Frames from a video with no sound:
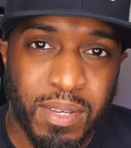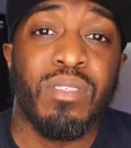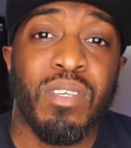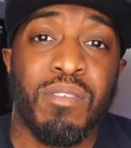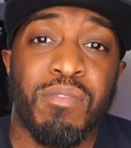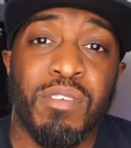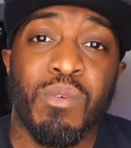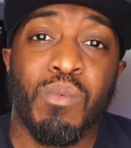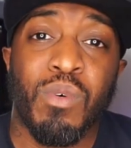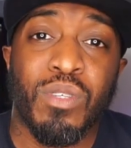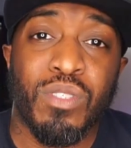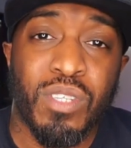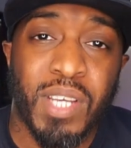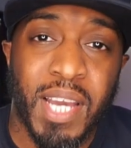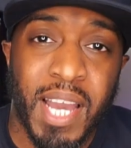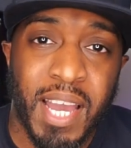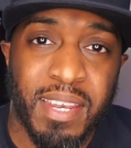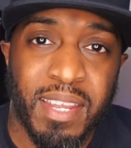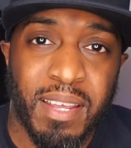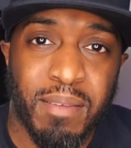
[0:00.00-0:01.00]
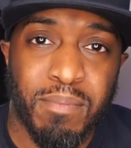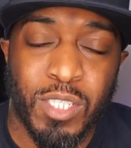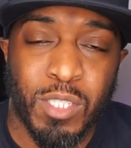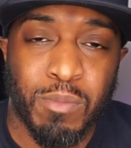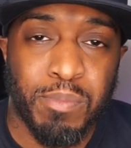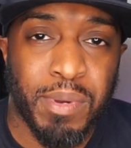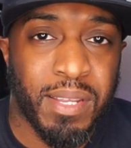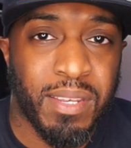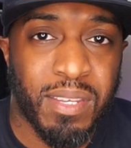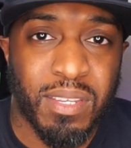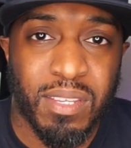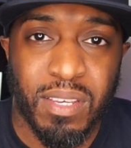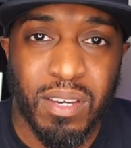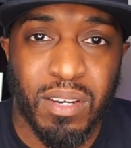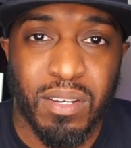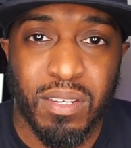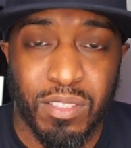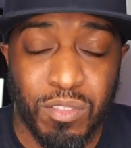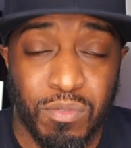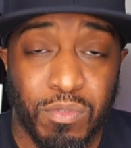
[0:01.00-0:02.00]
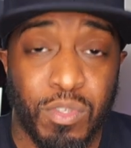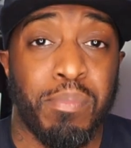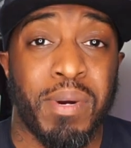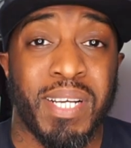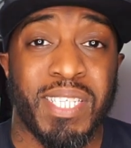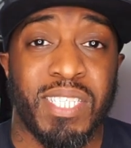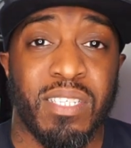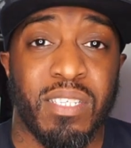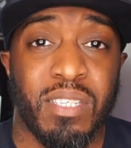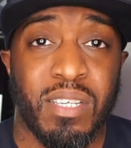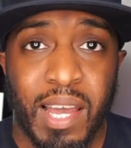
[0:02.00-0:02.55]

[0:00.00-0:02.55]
If you want to go out there and spend, uh, your budget